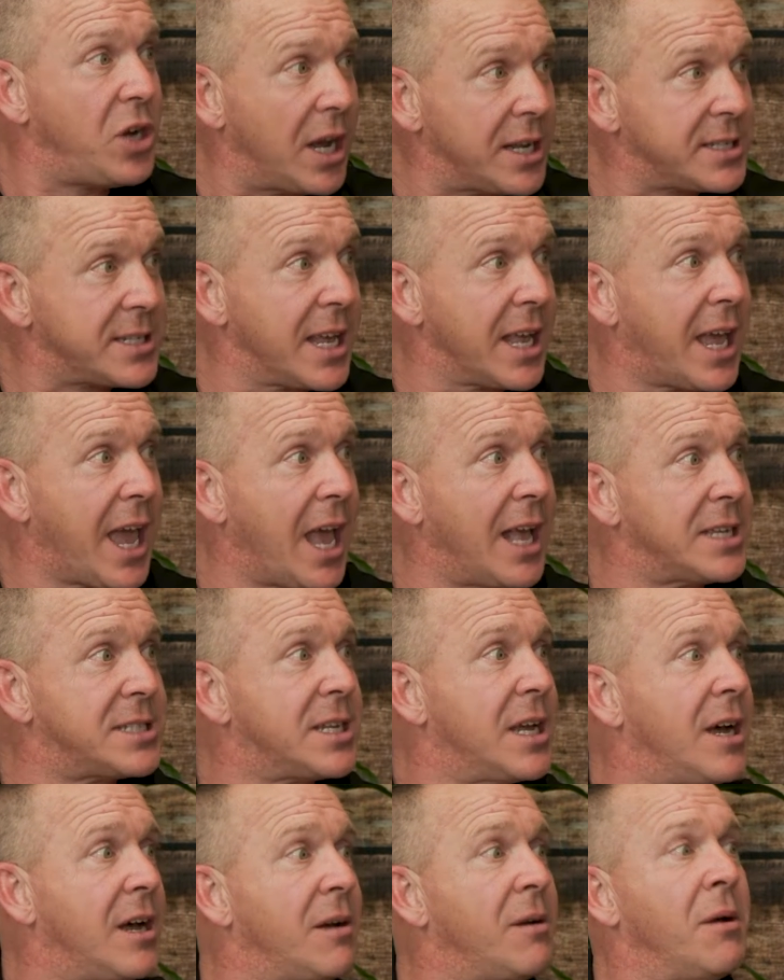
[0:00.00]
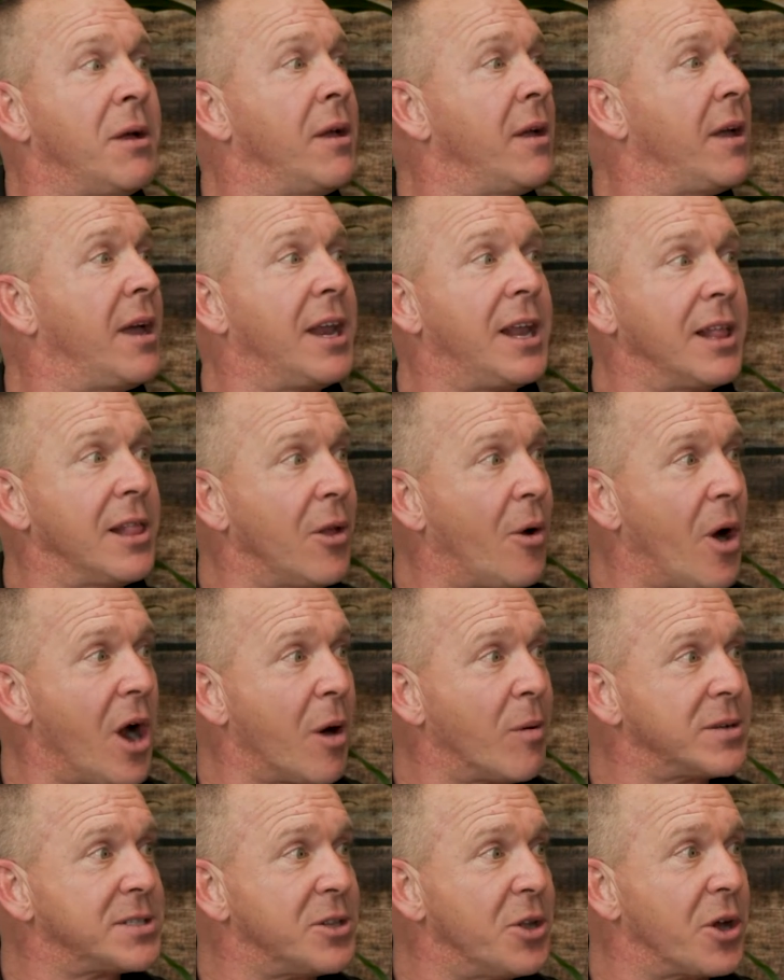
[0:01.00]
just in case uh, any
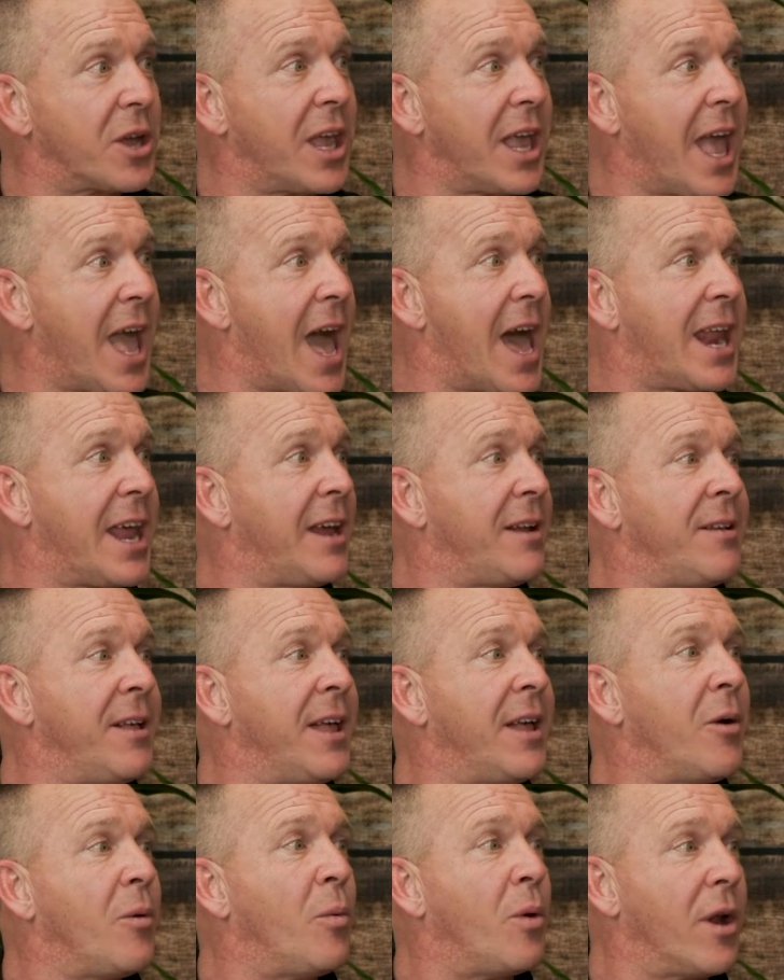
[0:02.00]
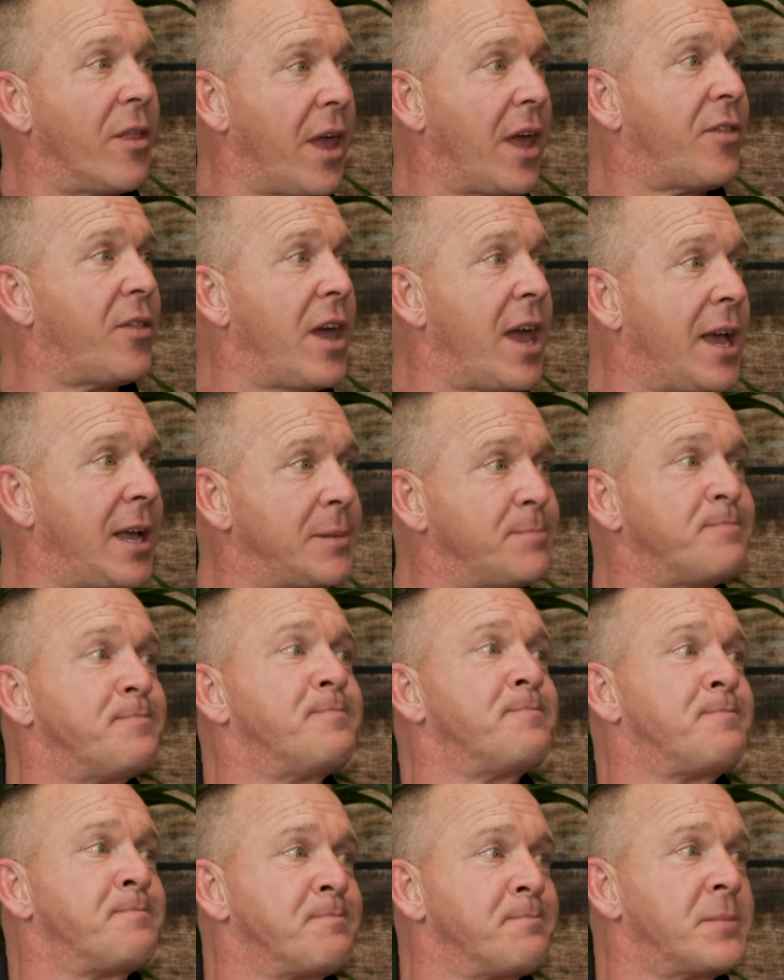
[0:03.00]
lawyer was looking at it. What do they think?
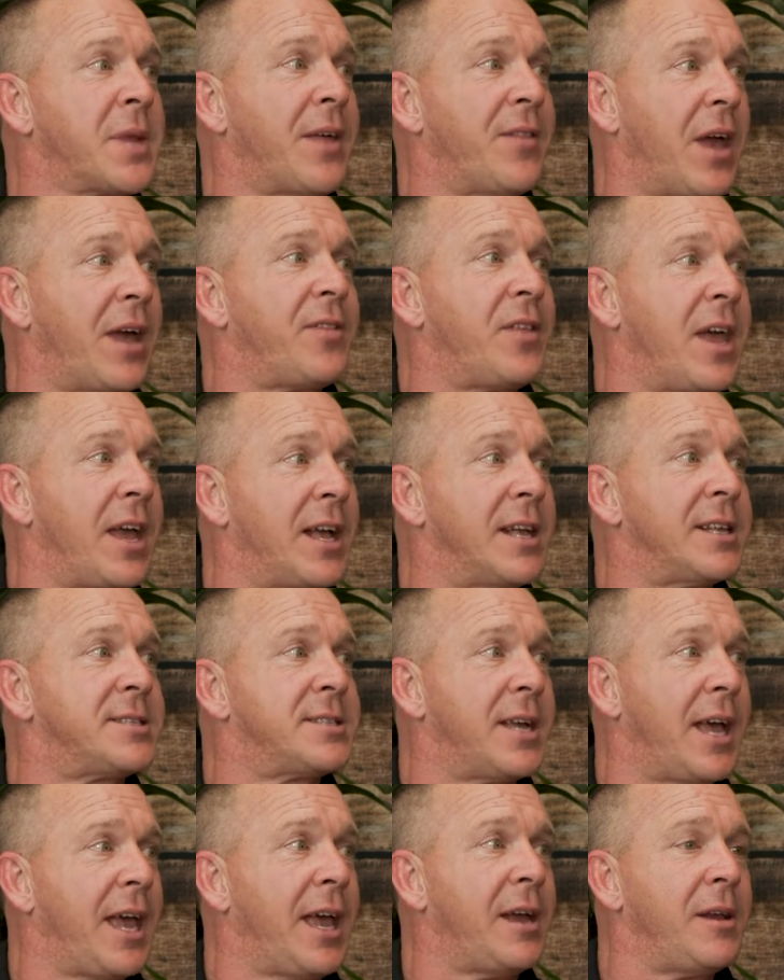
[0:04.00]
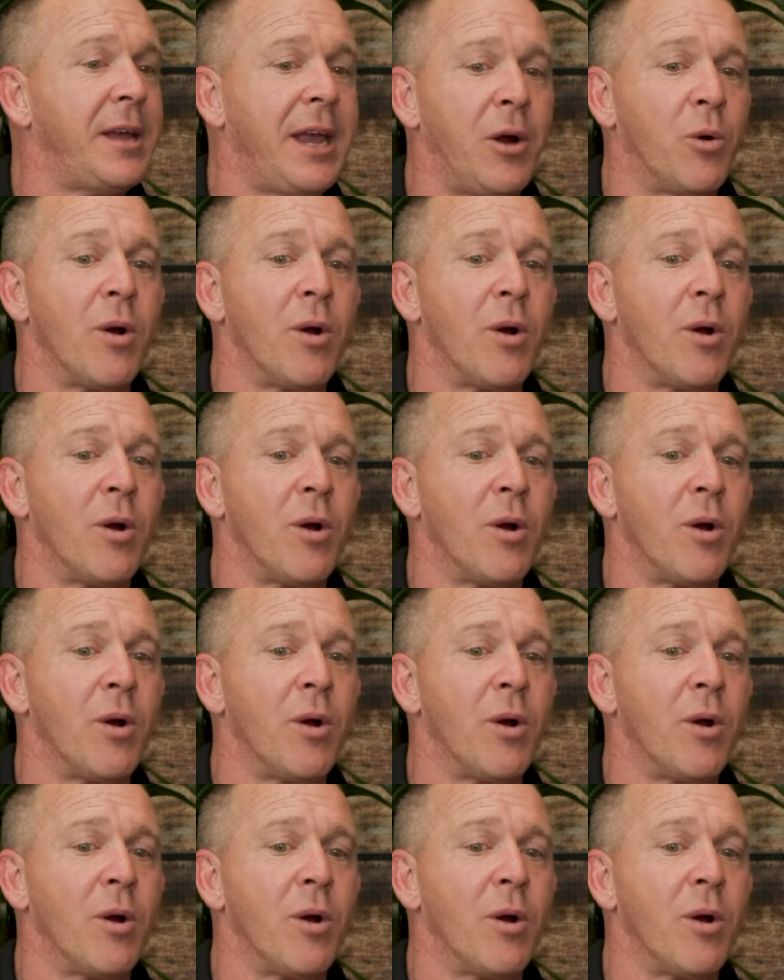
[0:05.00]
They think it's a